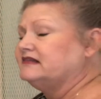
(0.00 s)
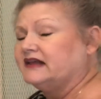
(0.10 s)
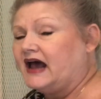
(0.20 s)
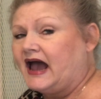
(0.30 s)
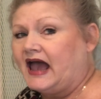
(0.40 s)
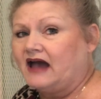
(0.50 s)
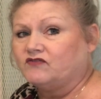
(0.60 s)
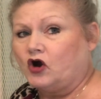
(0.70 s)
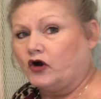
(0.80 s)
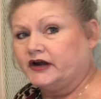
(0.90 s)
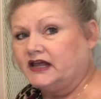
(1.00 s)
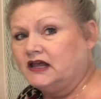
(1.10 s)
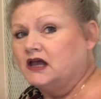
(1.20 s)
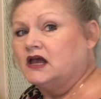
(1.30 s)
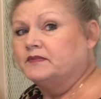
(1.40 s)
that I have
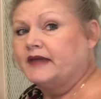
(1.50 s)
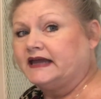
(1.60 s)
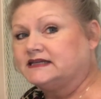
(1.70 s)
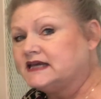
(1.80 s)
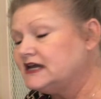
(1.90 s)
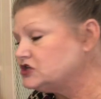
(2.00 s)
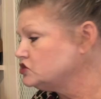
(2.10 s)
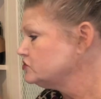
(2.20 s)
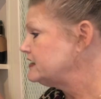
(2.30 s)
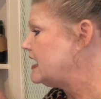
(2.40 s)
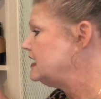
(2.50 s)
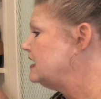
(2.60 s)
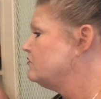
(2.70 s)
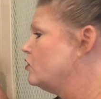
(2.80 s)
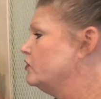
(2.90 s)
already made tinctures out
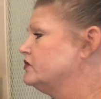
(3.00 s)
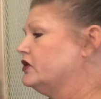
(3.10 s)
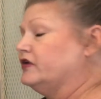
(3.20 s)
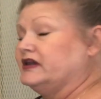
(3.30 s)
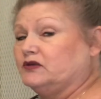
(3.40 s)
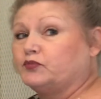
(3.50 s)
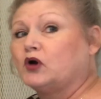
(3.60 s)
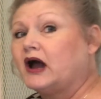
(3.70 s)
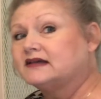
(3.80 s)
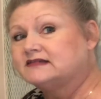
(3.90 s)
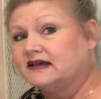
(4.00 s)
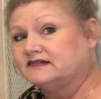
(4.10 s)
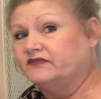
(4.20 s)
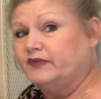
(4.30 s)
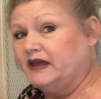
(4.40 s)
of, or that are in the process
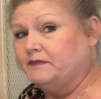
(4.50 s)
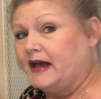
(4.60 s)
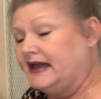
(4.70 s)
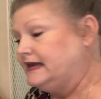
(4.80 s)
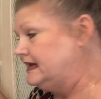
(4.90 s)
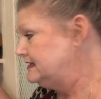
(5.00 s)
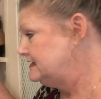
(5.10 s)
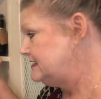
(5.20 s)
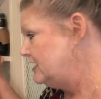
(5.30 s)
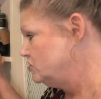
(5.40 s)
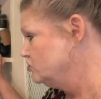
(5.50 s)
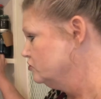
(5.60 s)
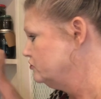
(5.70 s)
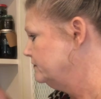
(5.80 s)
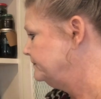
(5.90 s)
of being made into
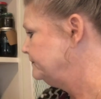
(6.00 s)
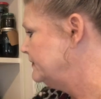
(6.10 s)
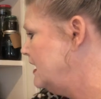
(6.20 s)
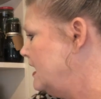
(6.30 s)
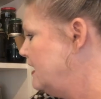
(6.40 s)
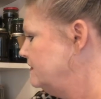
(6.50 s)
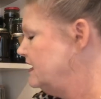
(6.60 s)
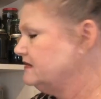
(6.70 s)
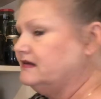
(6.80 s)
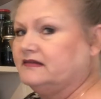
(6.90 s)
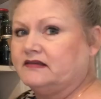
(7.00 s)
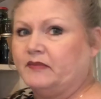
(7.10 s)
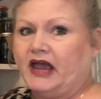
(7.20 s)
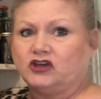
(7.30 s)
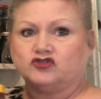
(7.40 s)
tinctures. This is
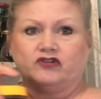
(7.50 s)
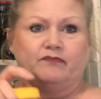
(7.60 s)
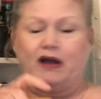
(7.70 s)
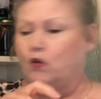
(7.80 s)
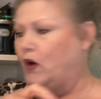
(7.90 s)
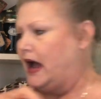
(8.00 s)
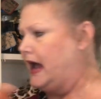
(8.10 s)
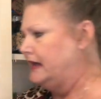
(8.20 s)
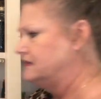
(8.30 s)
some extra of my wine,